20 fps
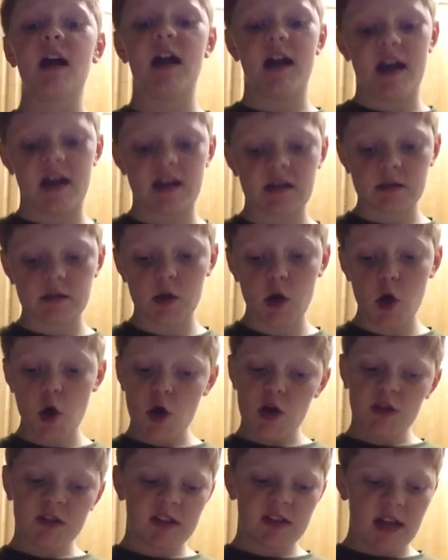and
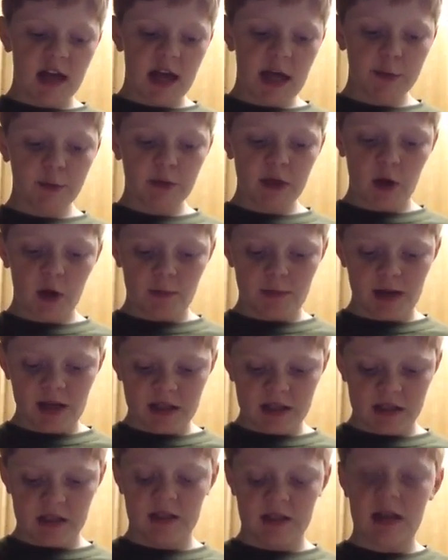today we are
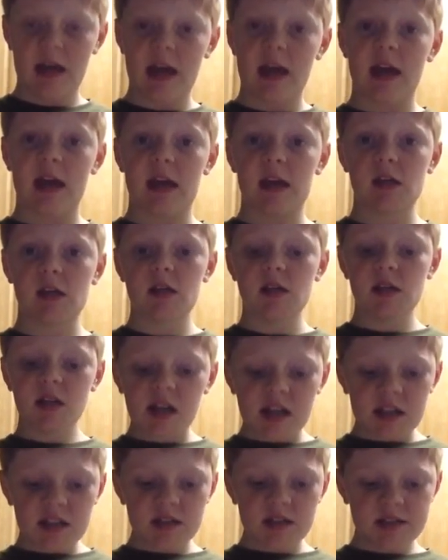making a
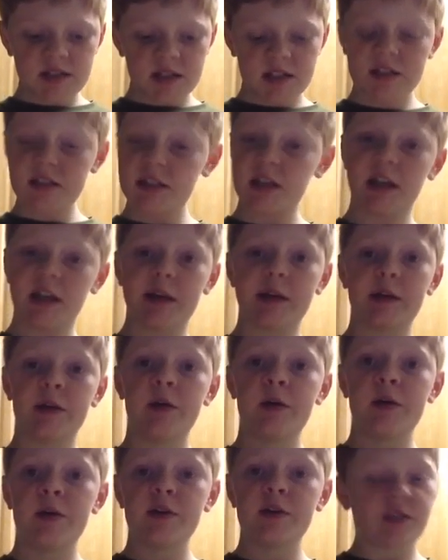kids' cuisine
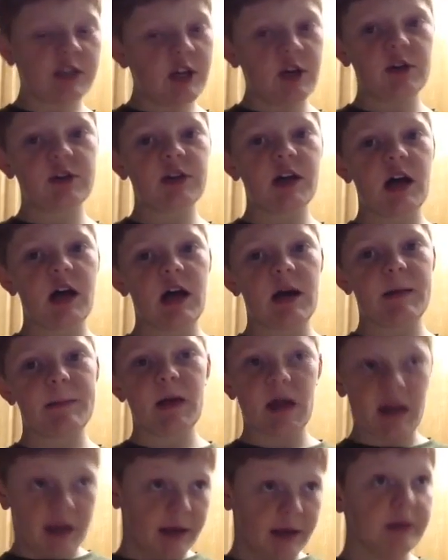dinner time
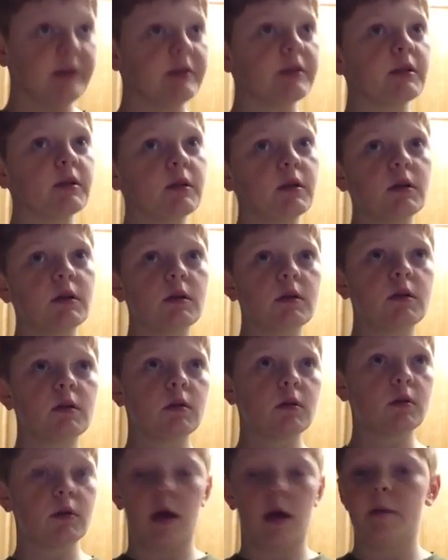eight.
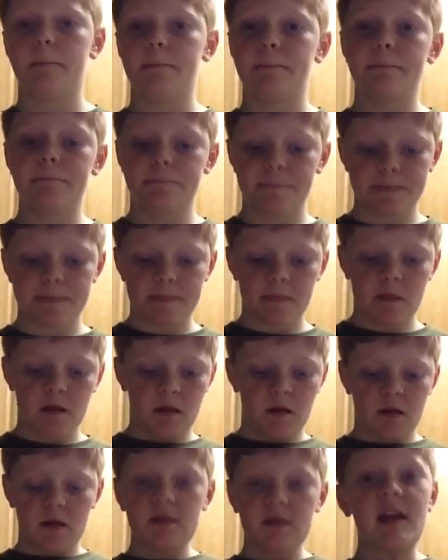Yeah,
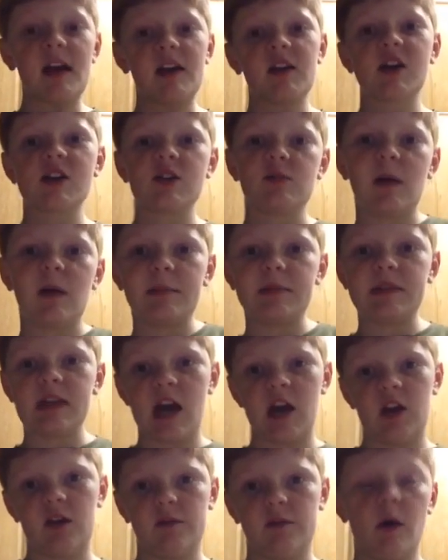yeah, you guys are probably
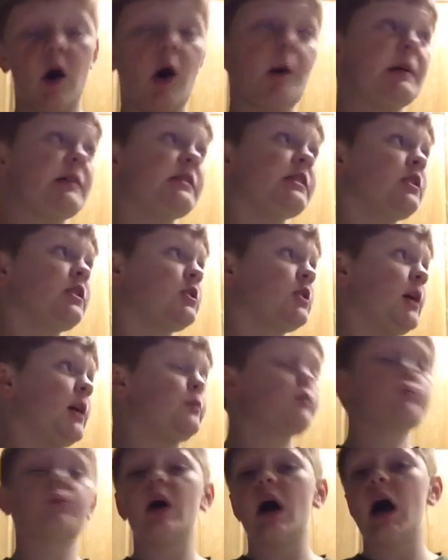tired of all my dinner
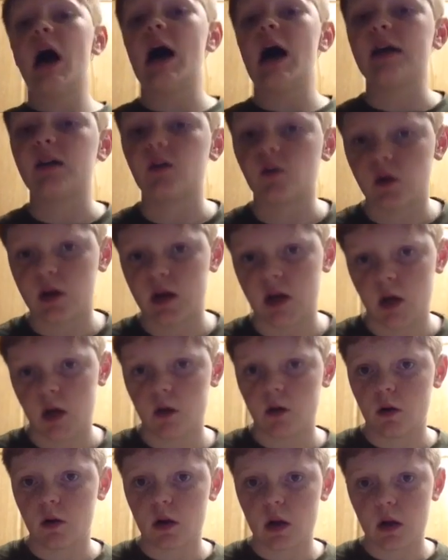times. Well, I don't care.
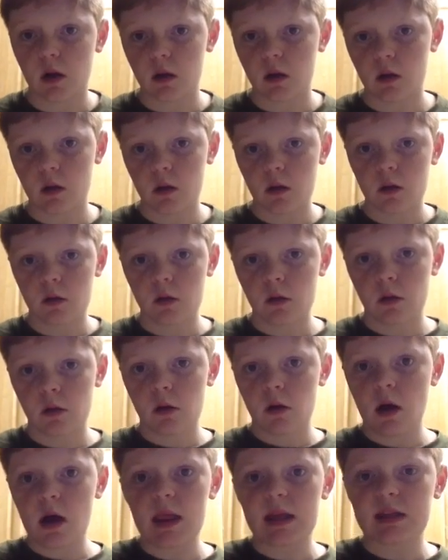Okay,
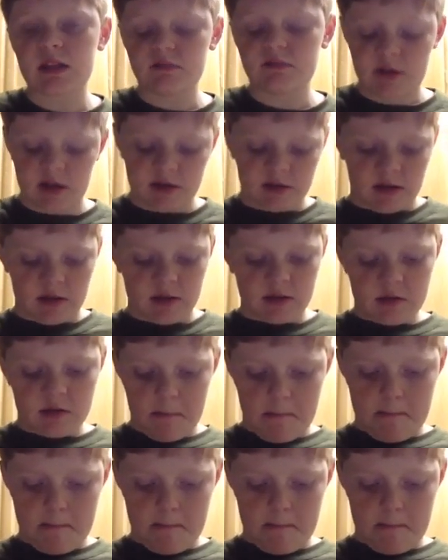I like to make these,